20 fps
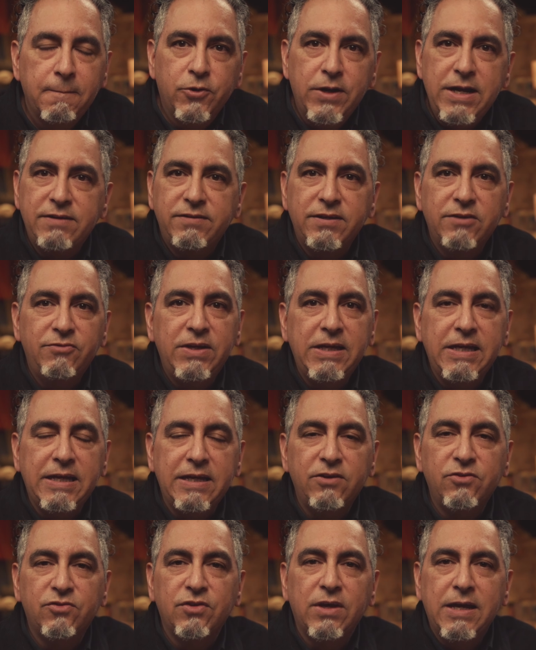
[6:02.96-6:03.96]
Creativity
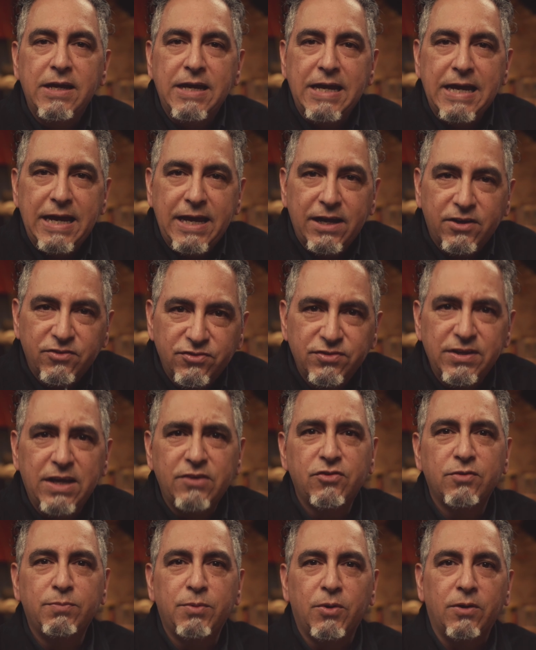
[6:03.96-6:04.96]
is
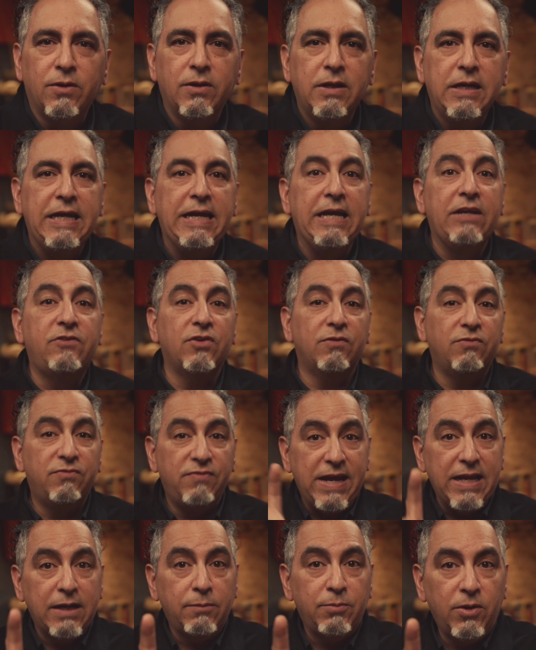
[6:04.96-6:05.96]
accessible. It's
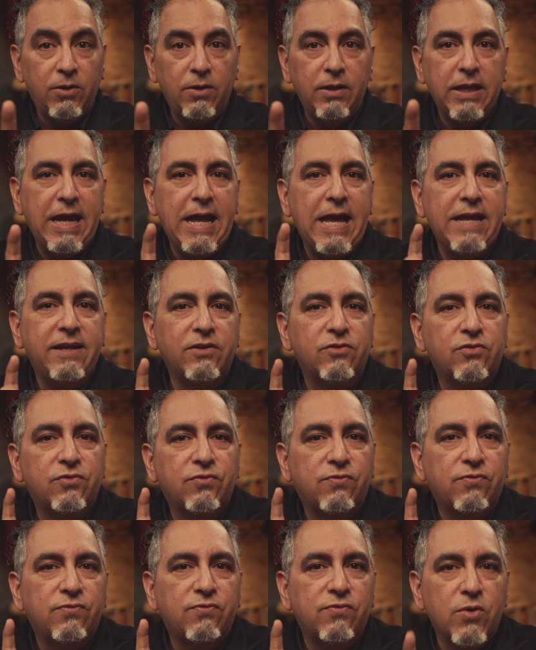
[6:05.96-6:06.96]
available and it's
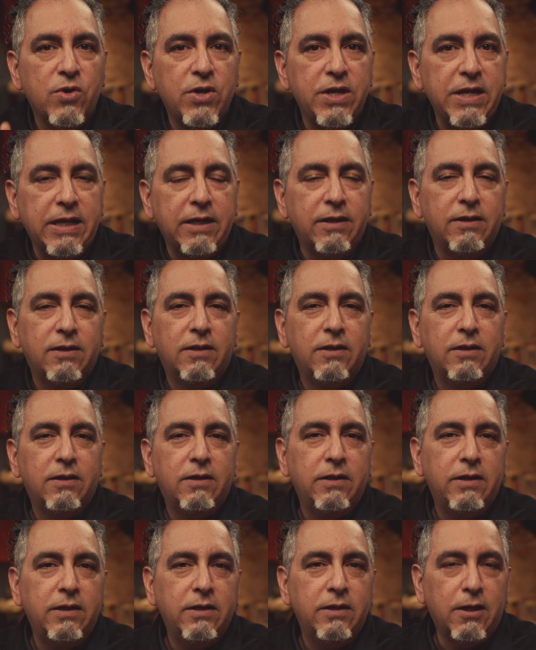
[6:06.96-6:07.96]
free.
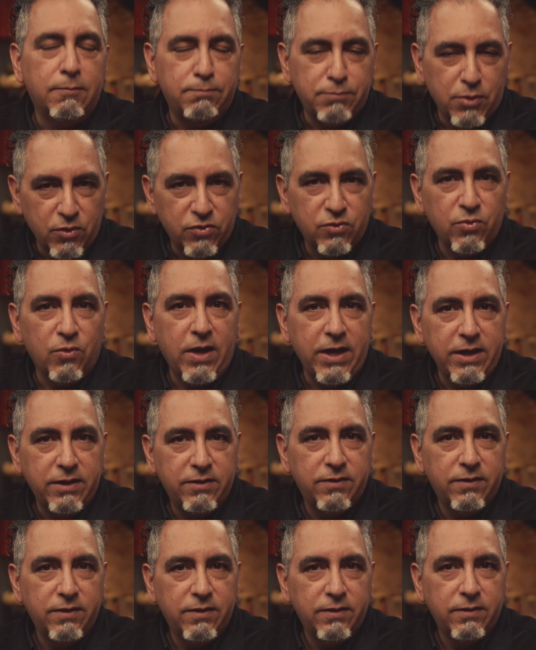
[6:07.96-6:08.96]
A
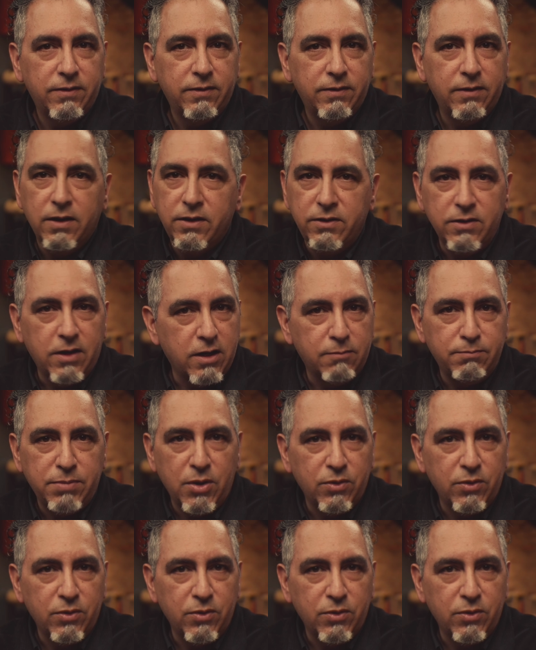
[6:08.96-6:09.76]
birthright, not a